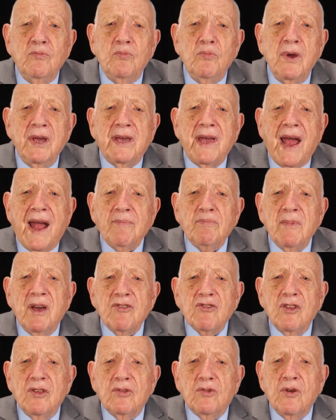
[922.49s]
we can't
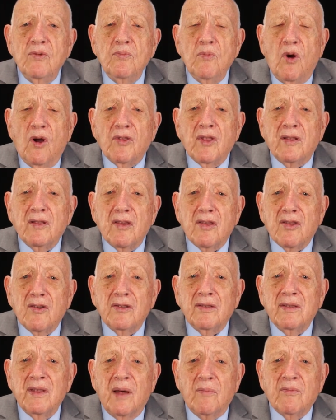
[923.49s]
measure to more than a
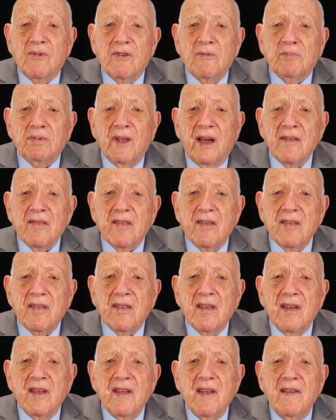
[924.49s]
certain number of
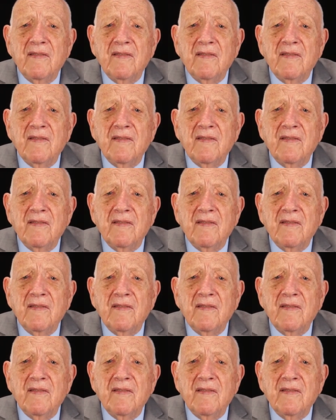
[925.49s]
places